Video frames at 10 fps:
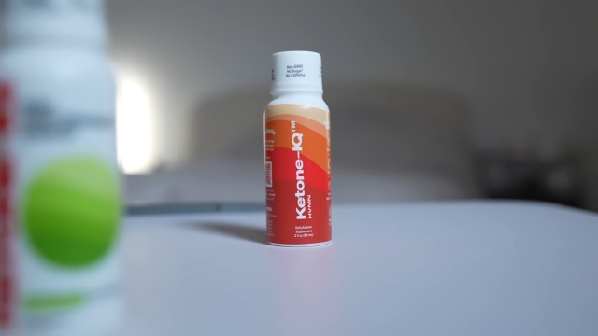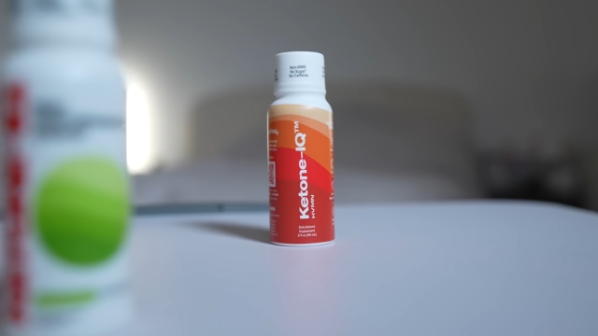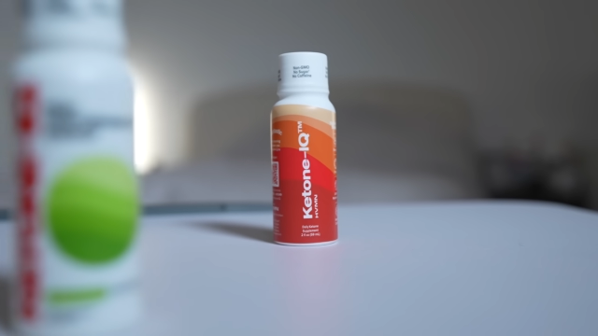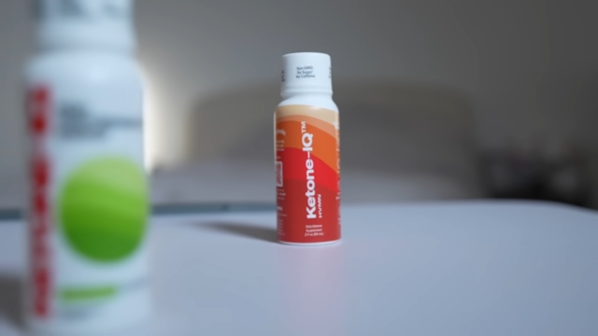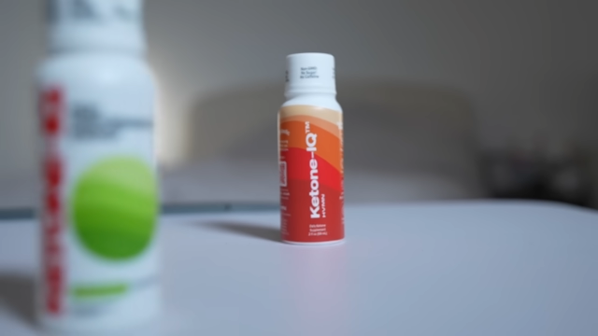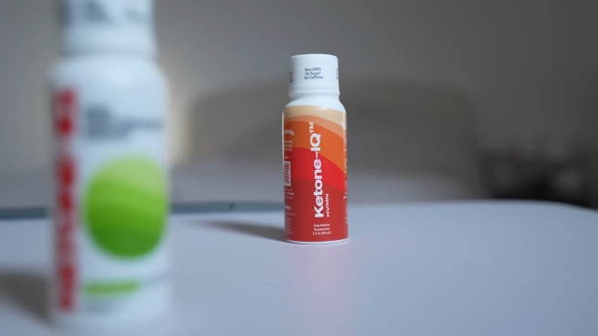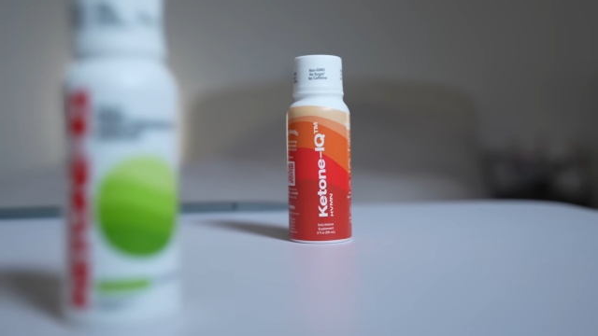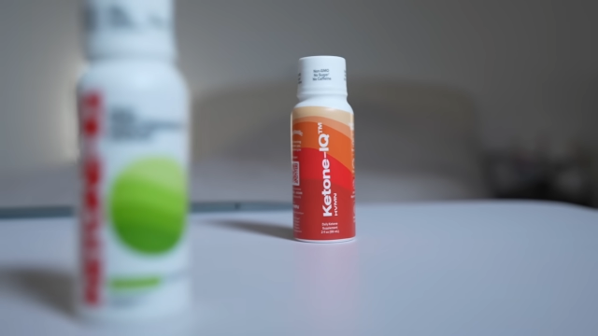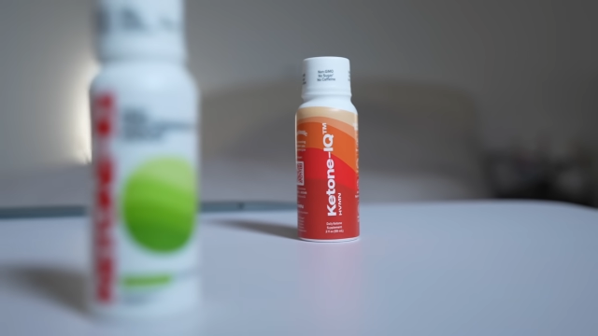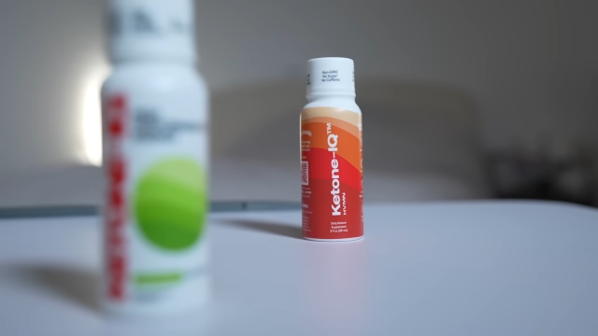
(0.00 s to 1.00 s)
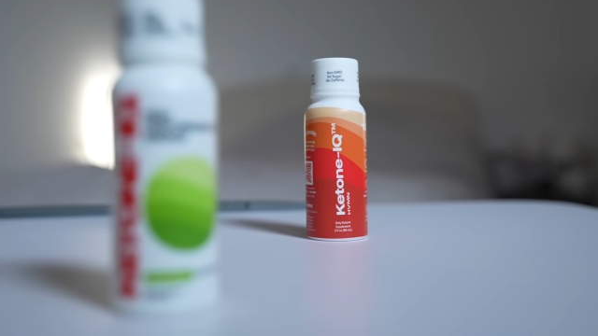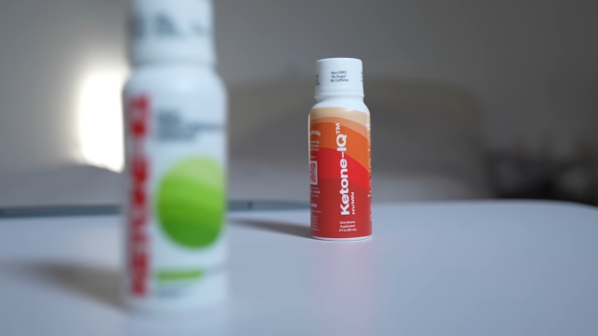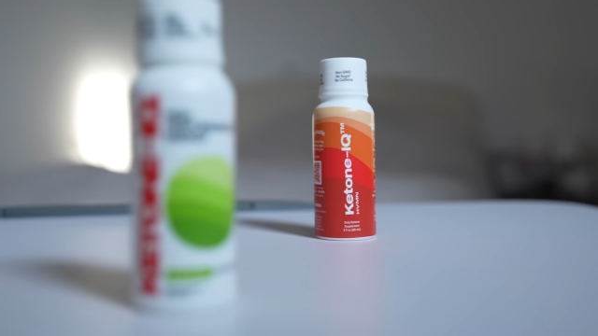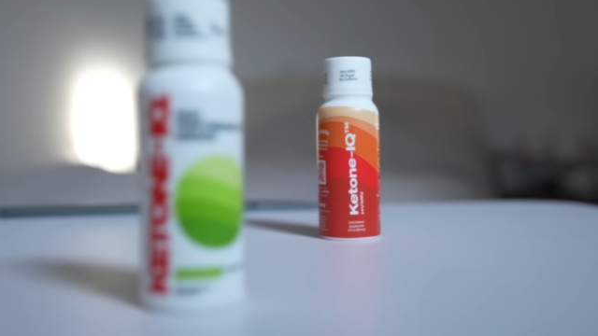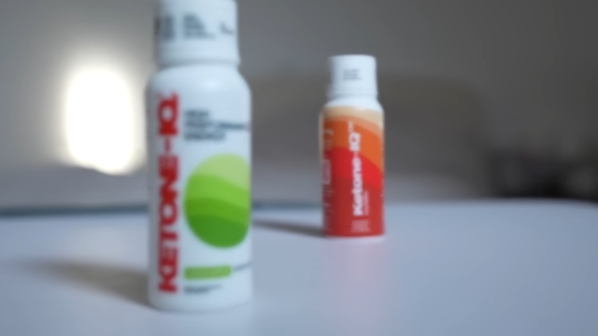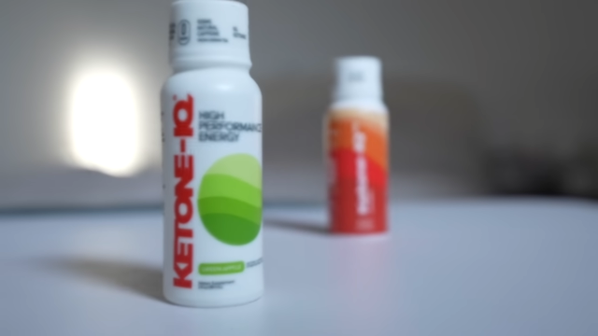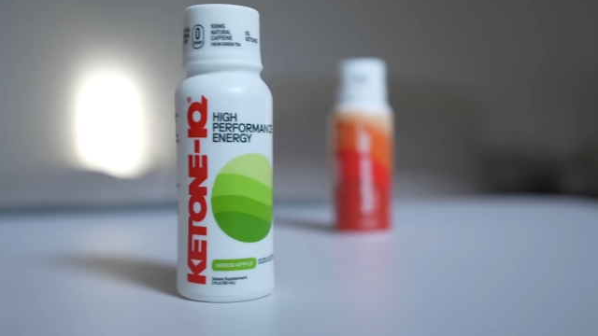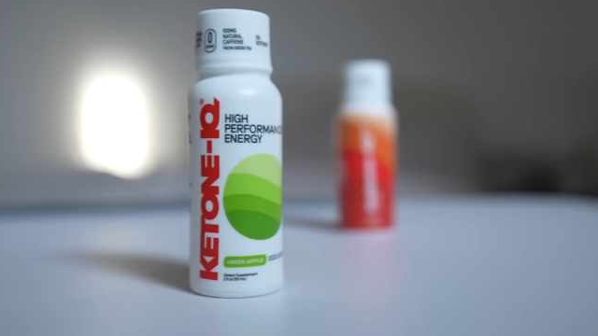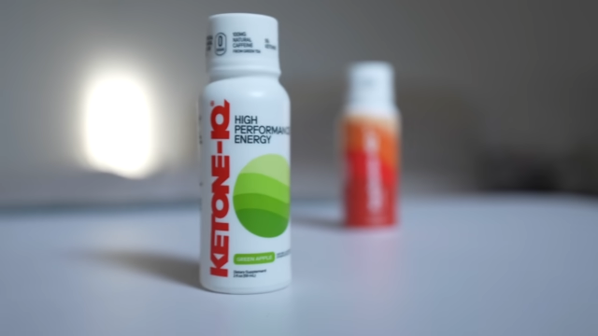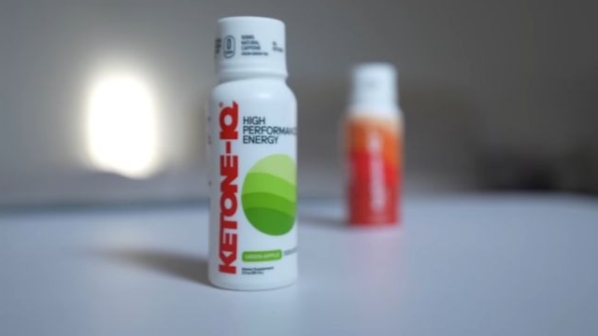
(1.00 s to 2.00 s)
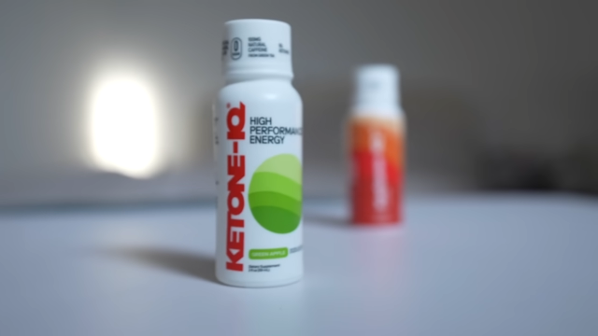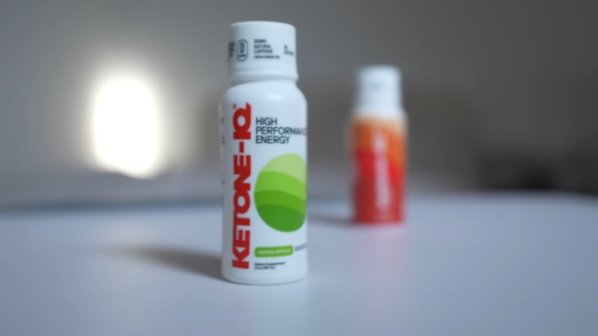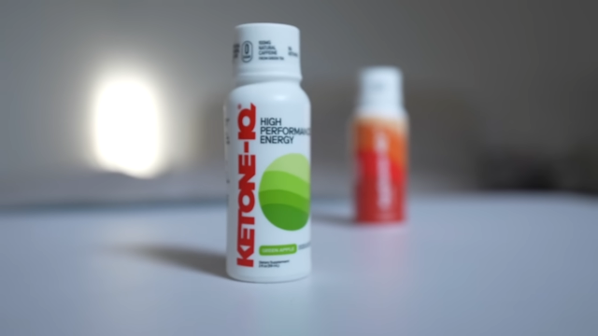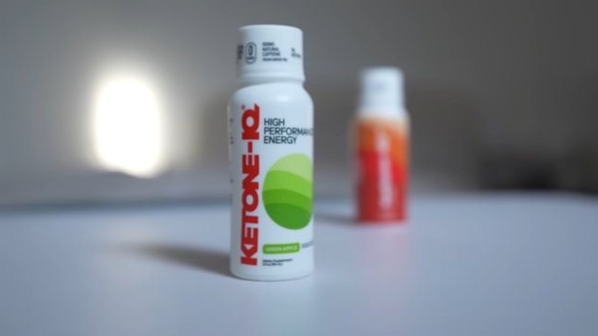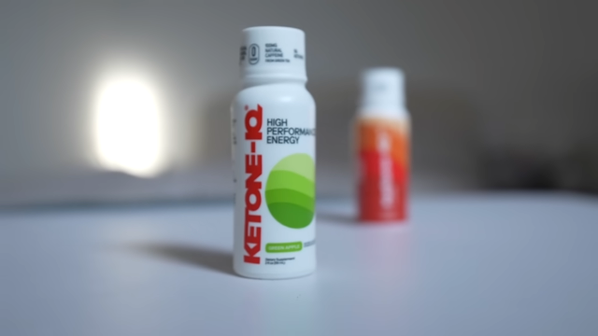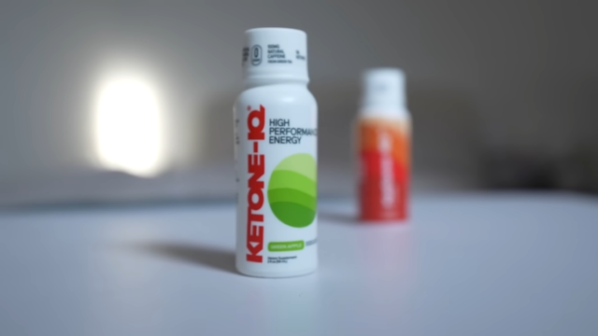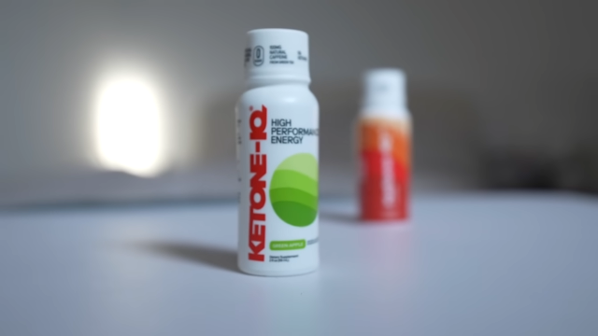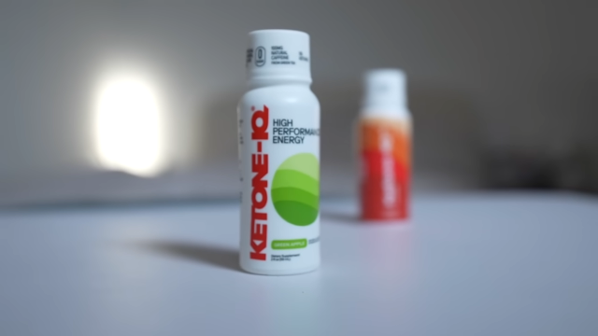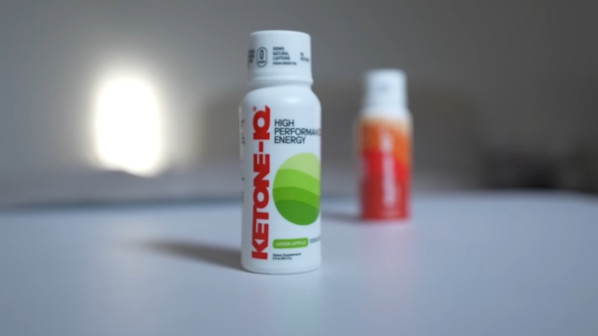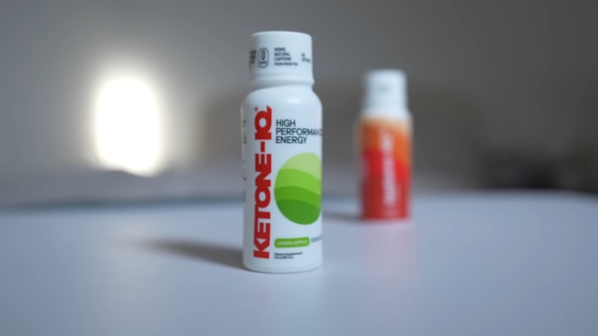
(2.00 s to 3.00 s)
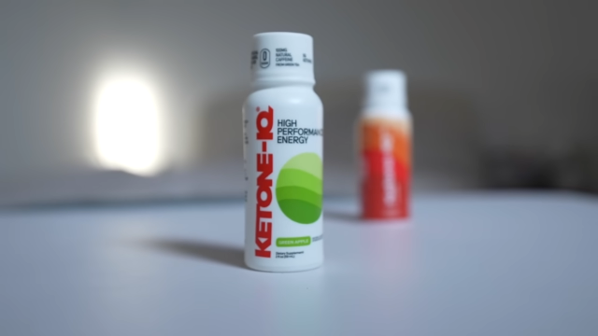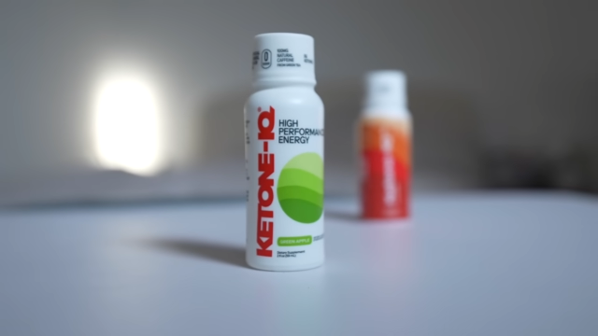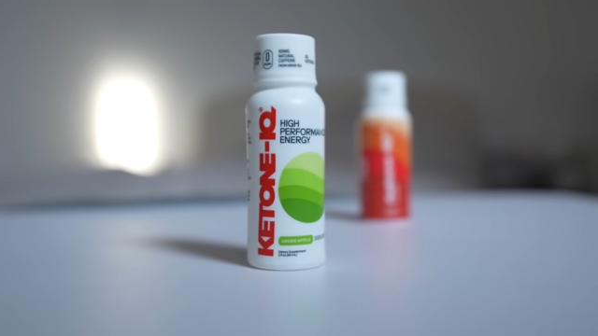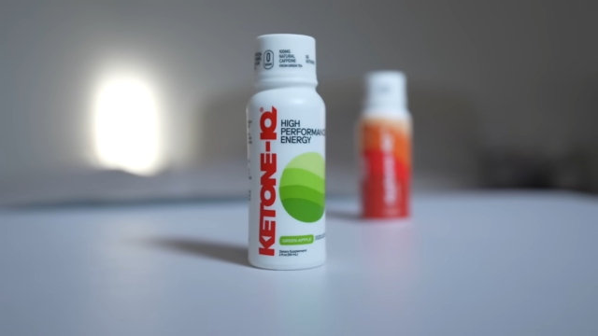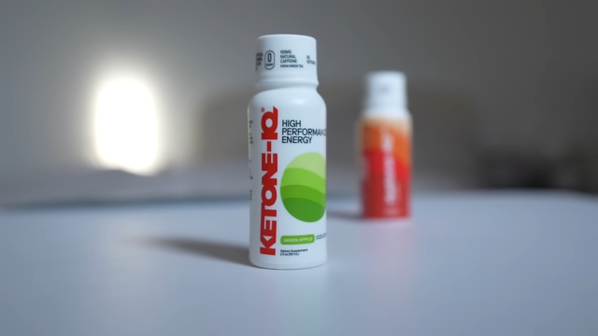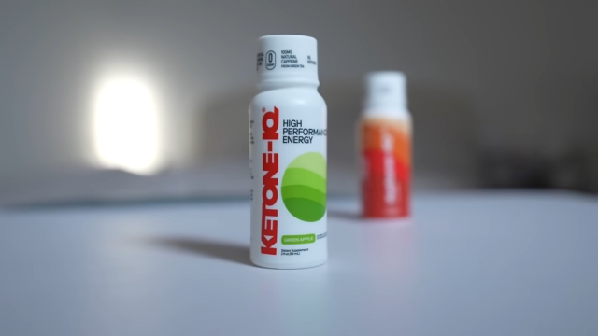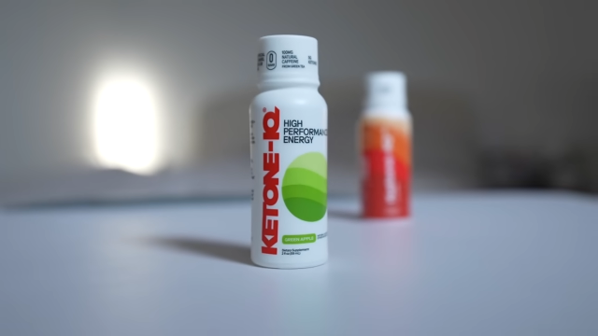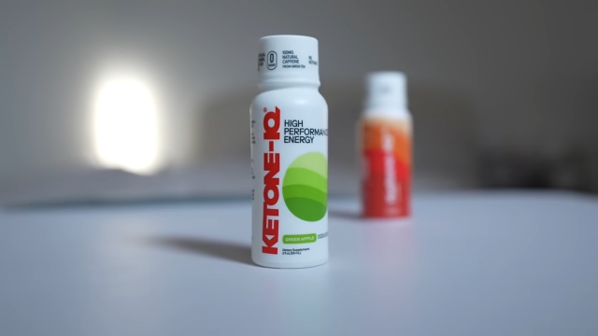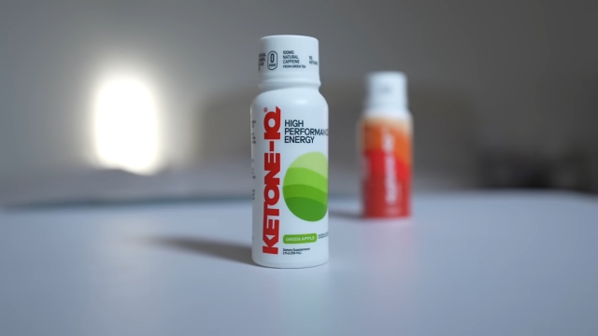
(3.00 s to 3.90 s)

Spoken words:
Nobody's mouth can be seen.